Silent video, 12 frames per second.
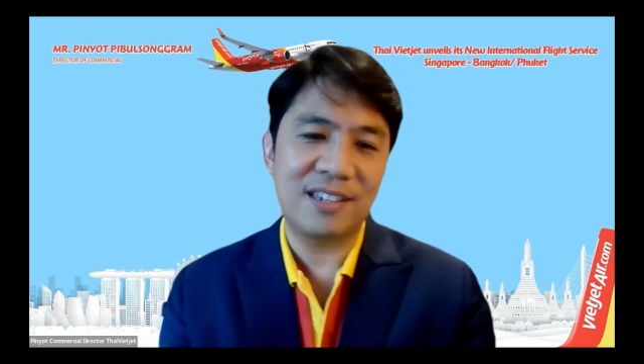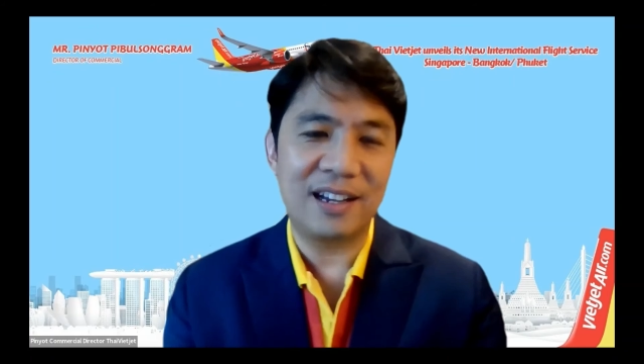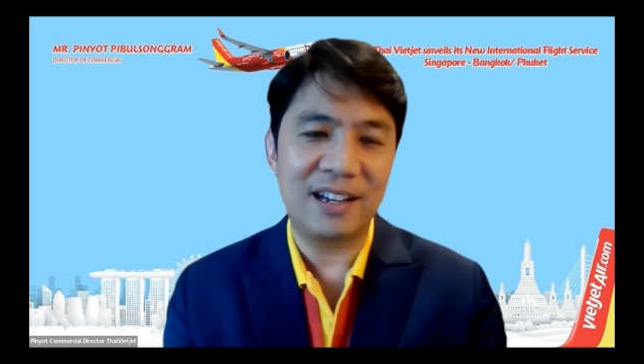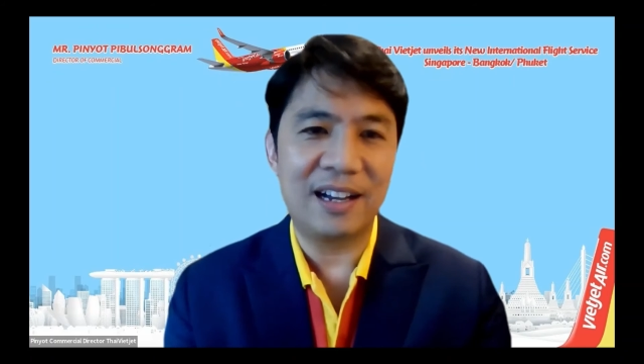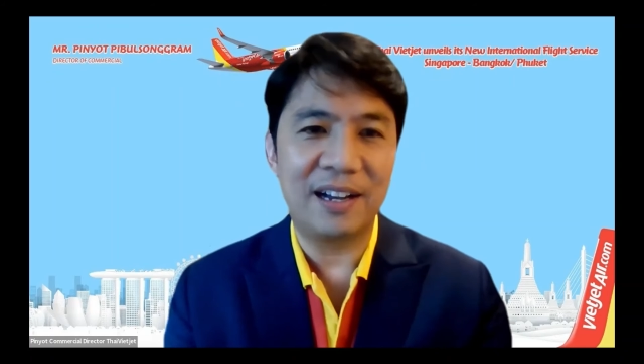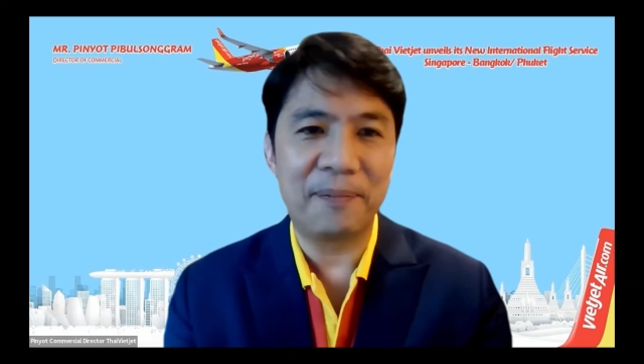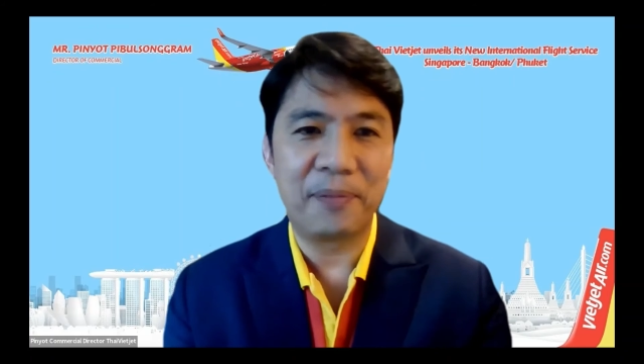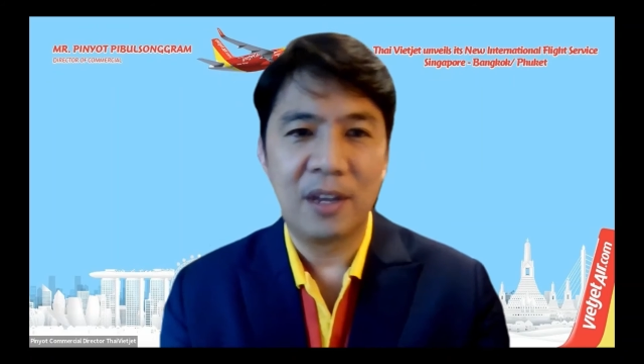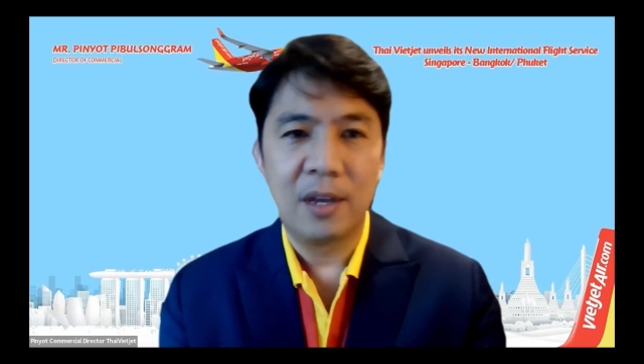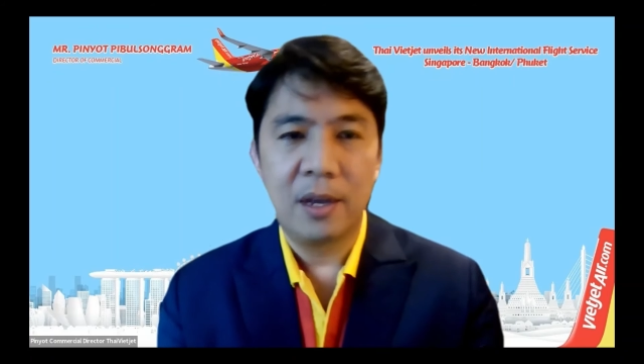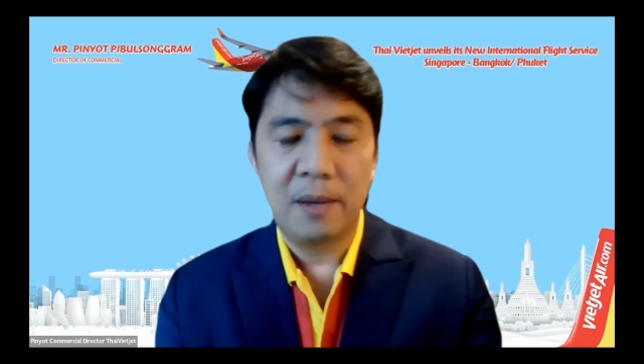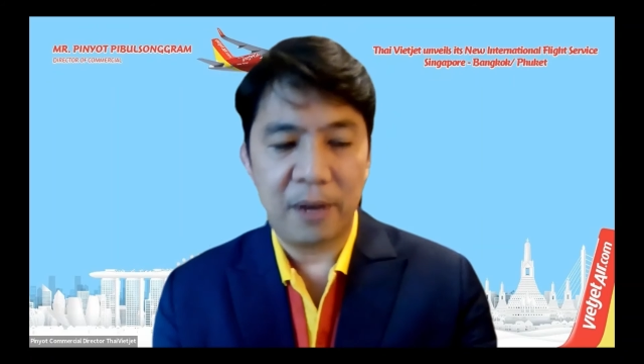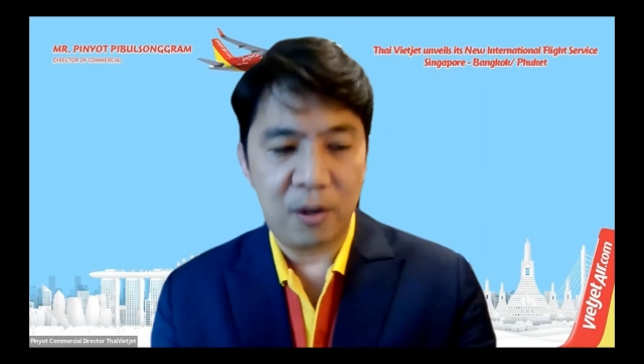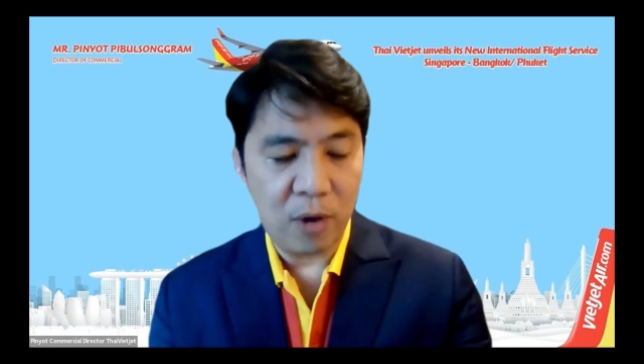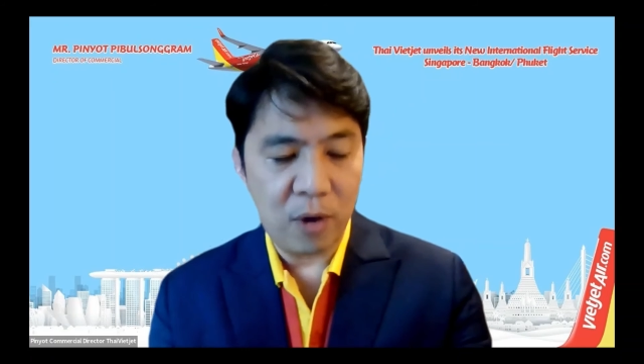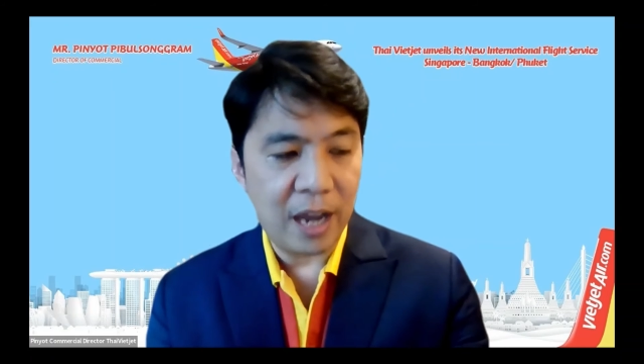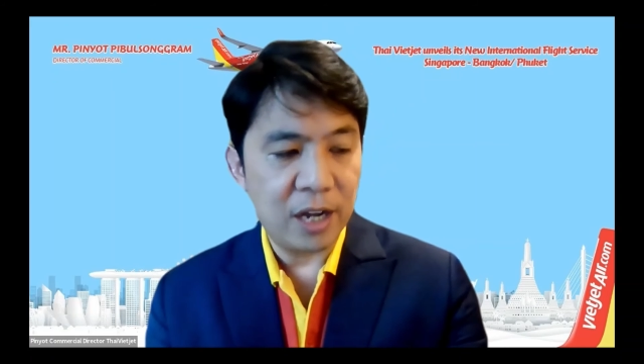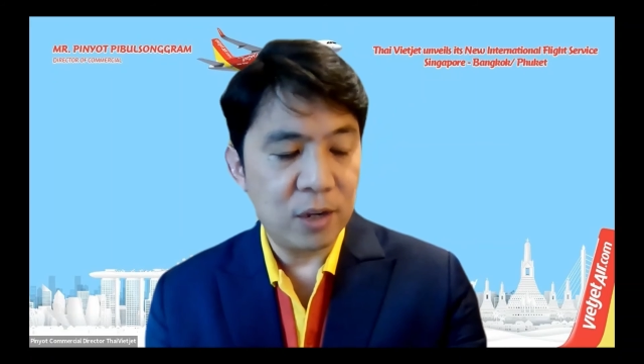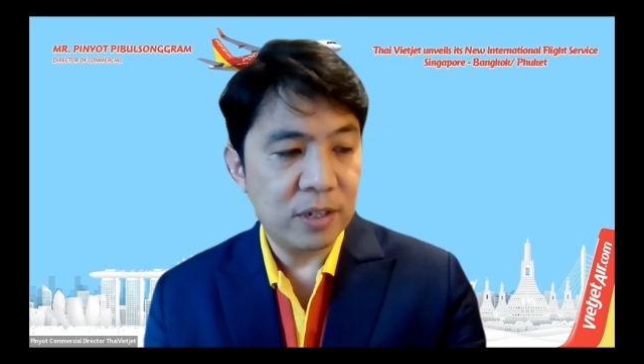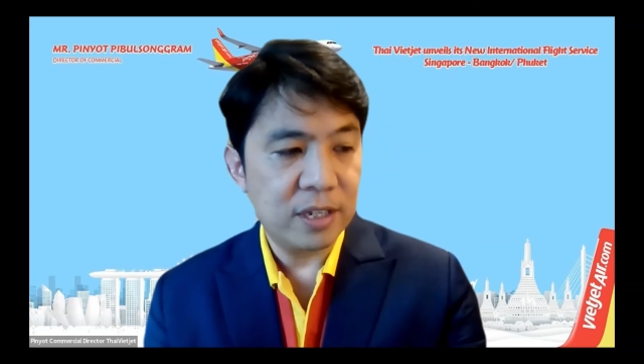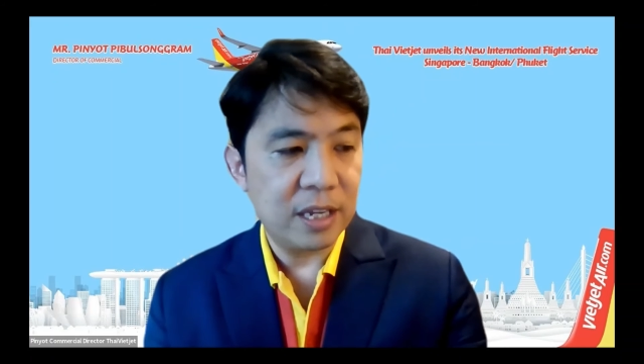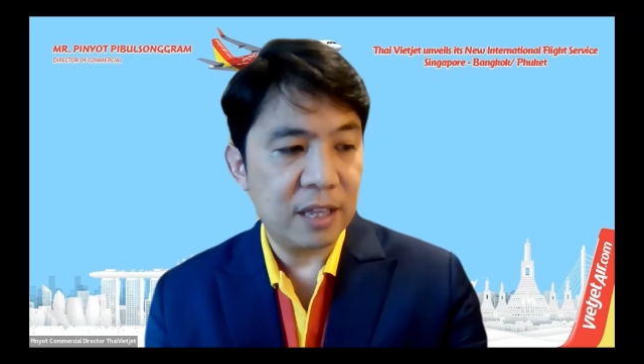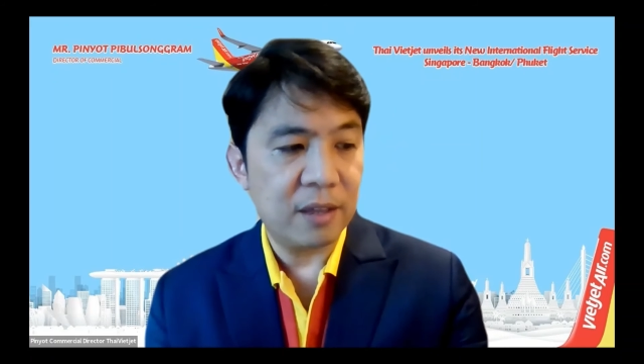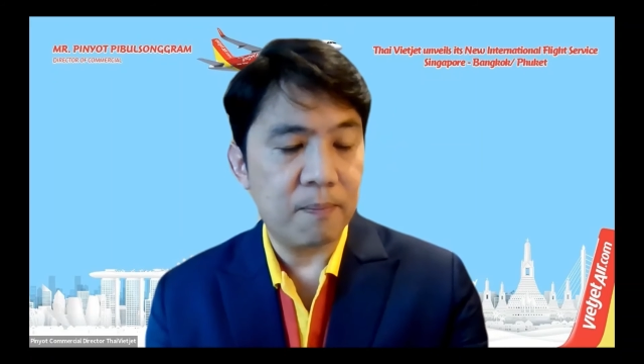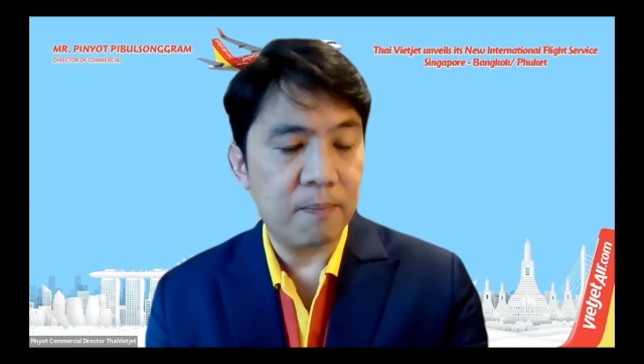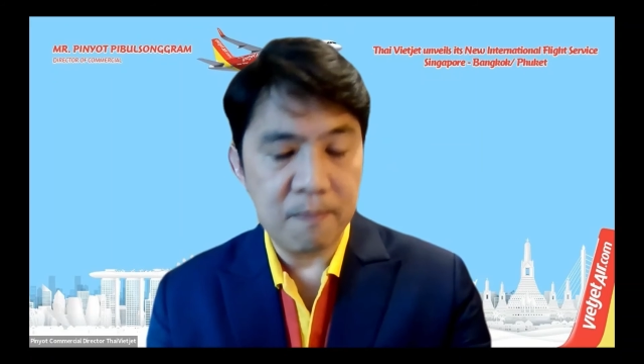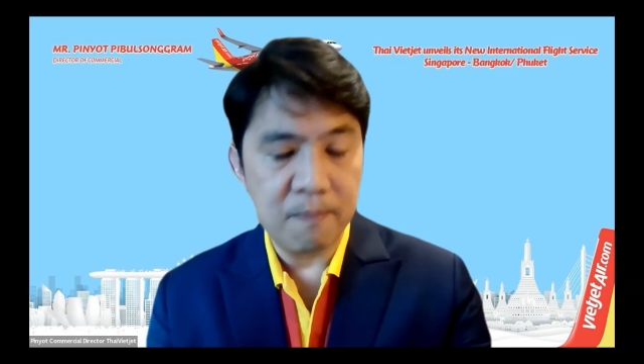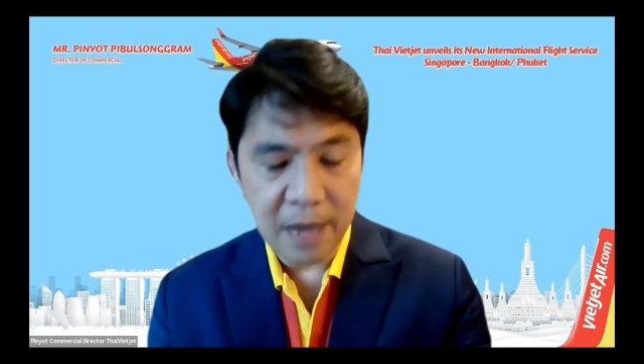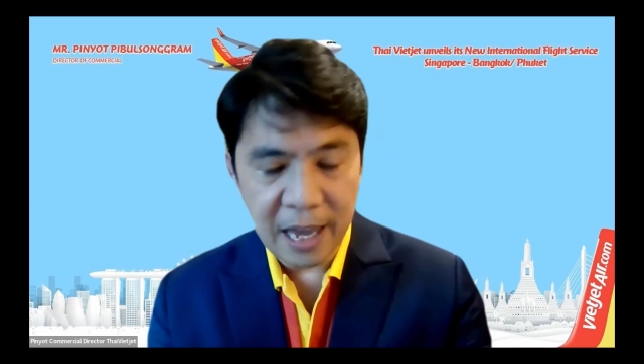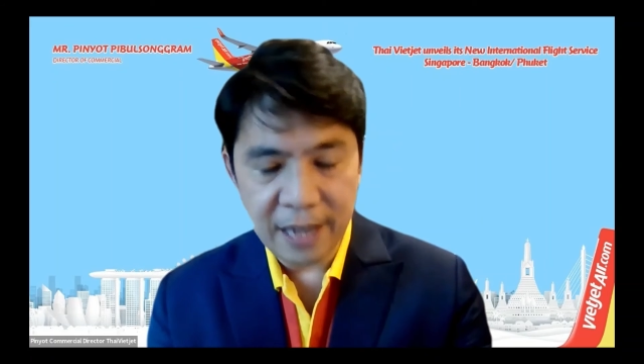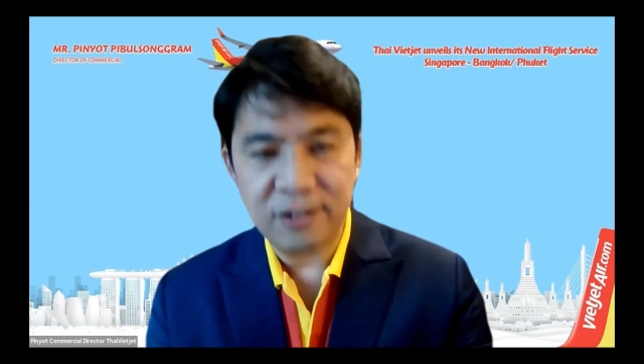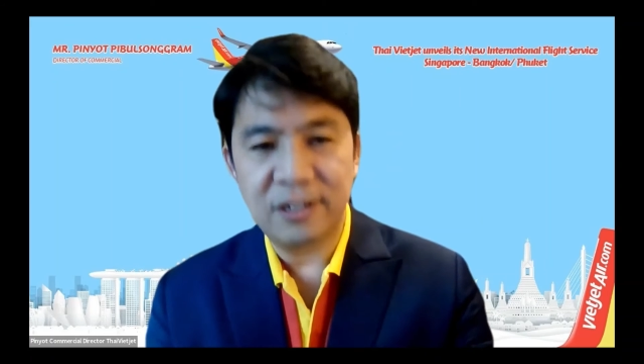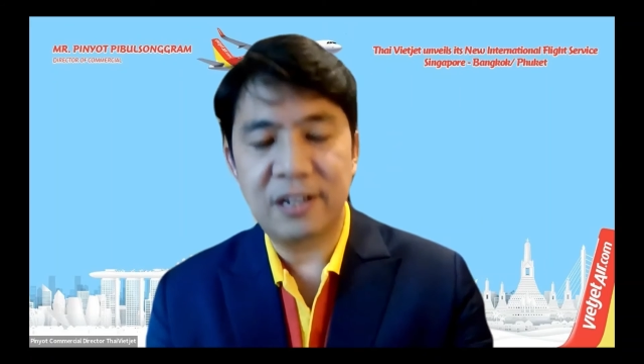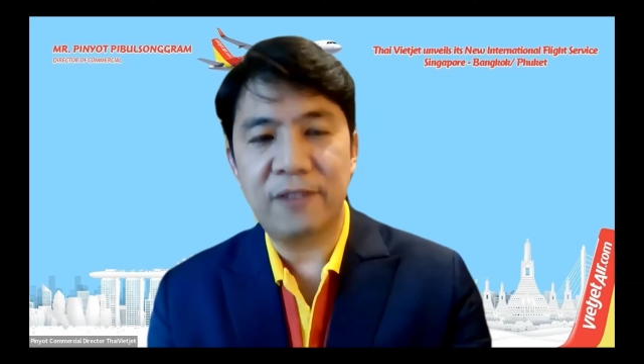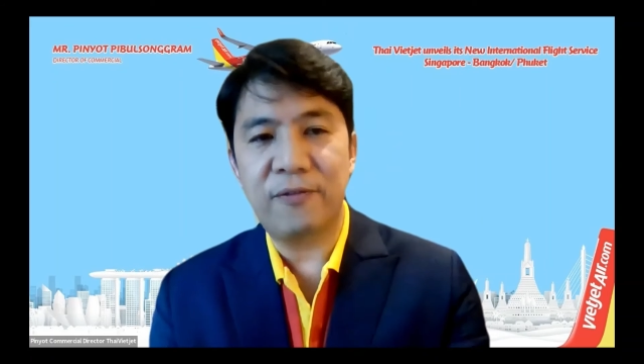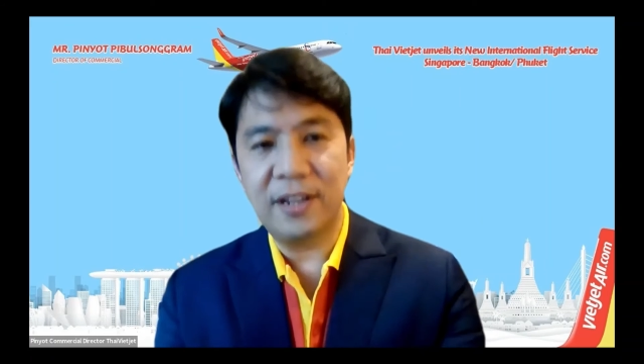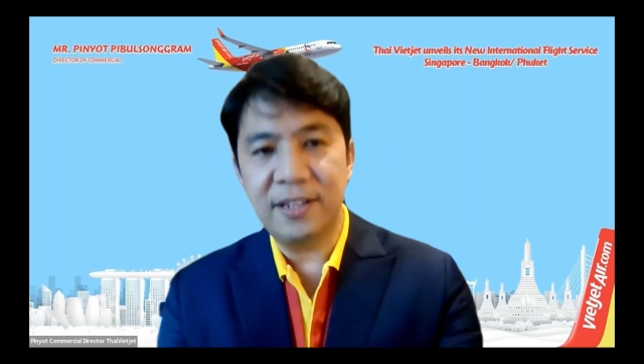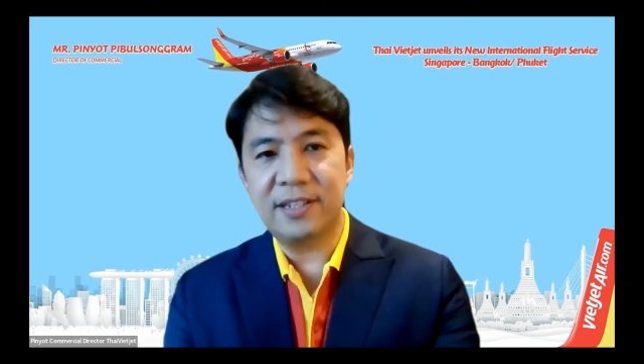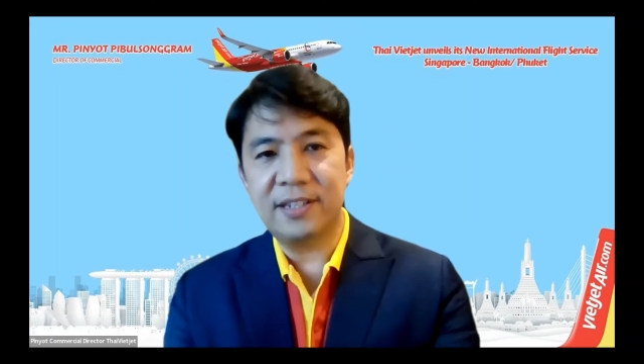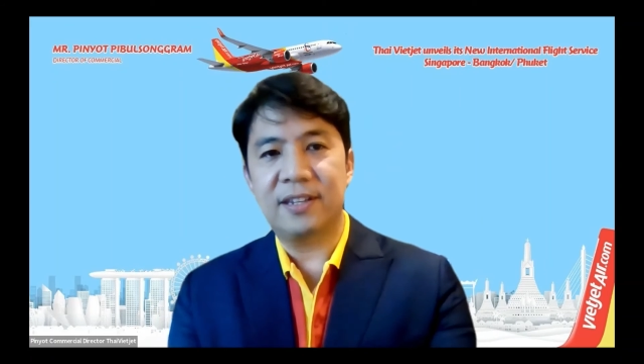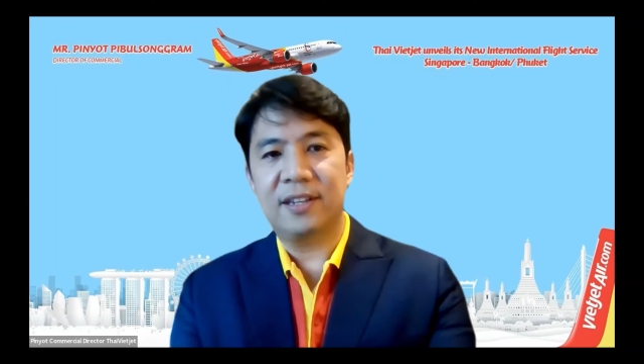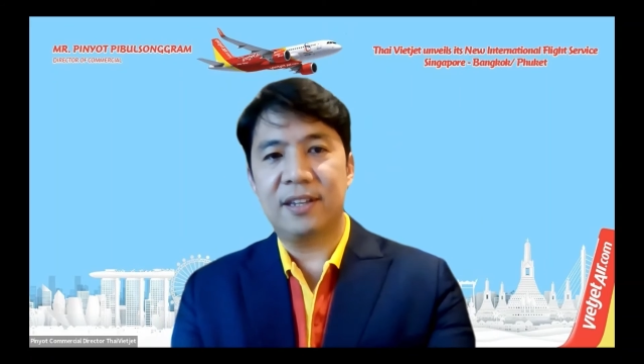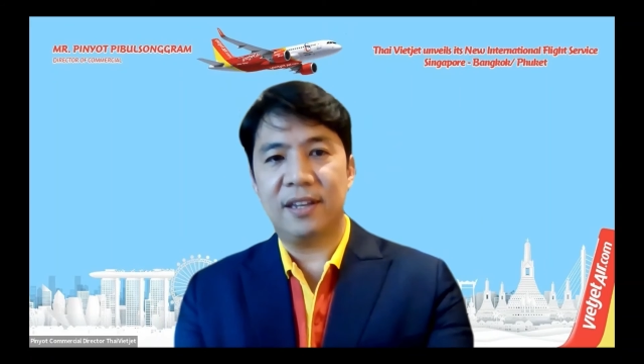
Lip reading: But where I do see the major difference